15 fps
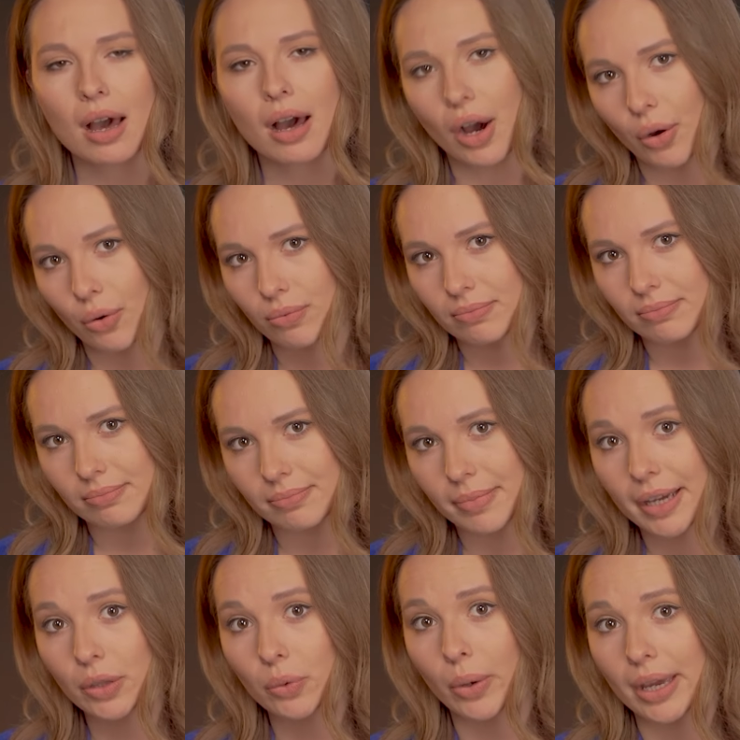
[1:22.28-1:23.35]
Oh,
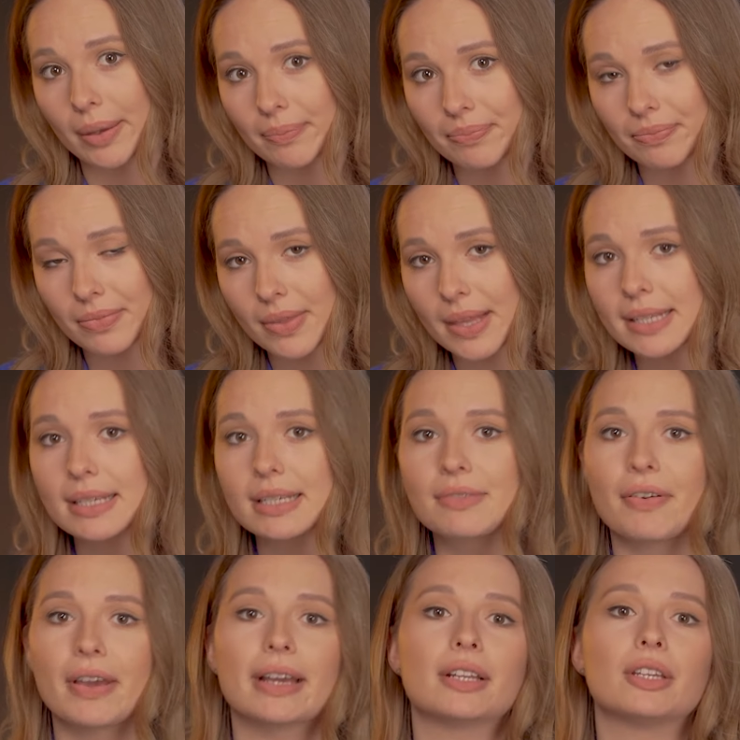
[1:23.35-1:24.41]
by the way, this is
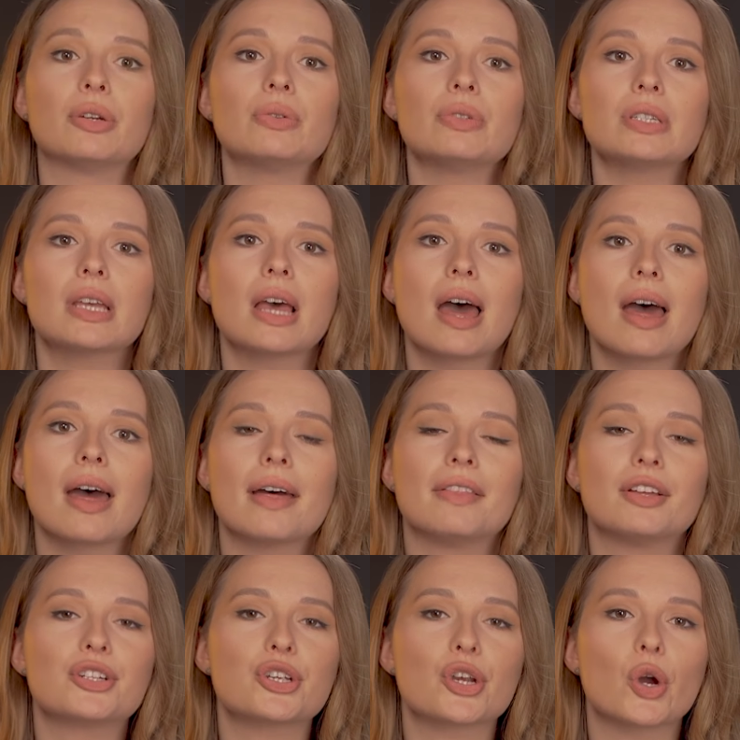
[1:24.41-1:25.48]
Fake News,
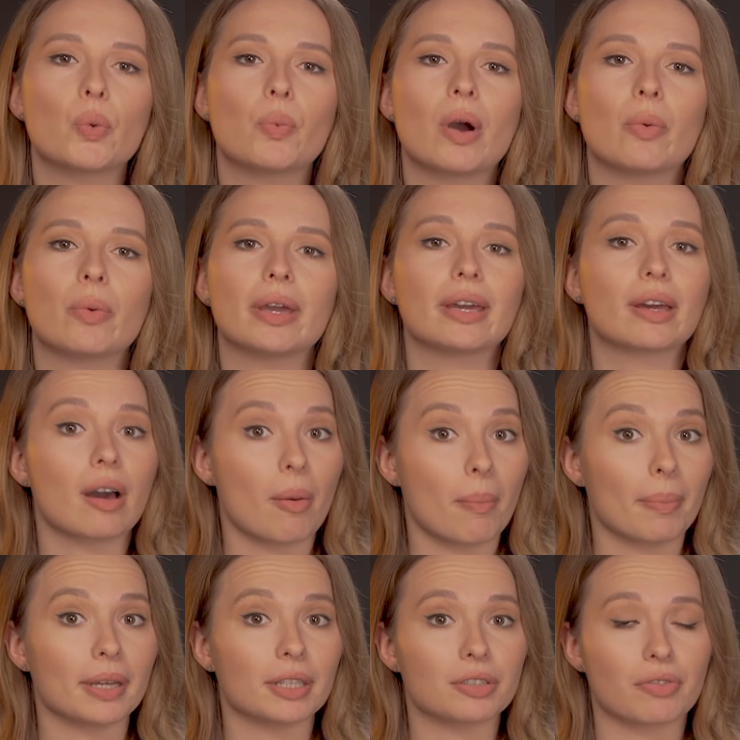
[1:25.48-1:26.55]
the show where we
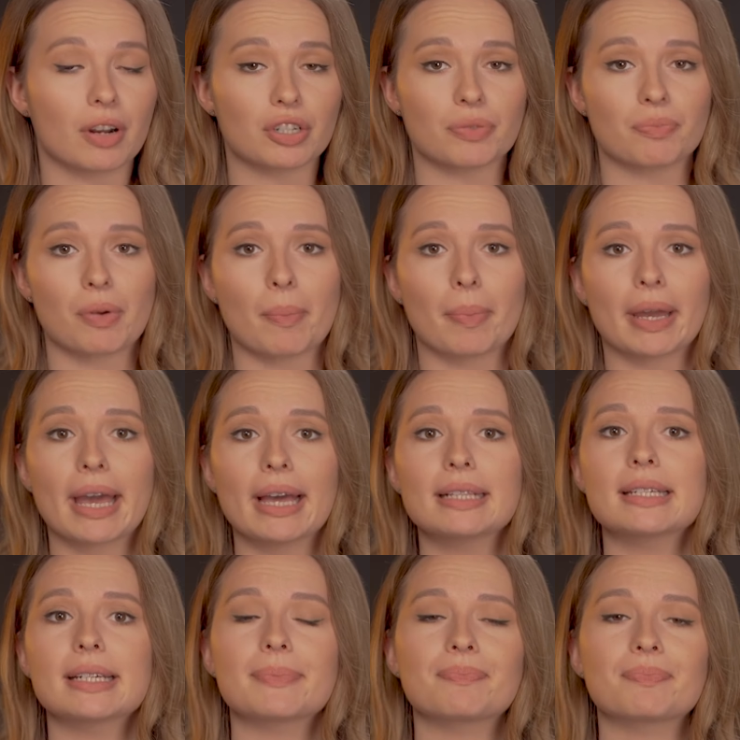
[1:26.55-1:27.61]
combat Russian
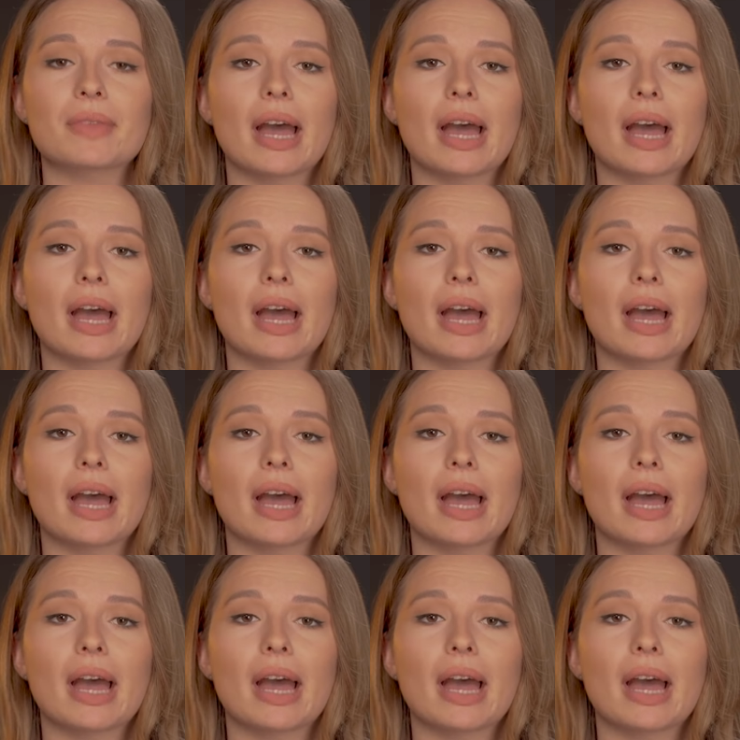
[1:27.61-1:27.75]
propaganda.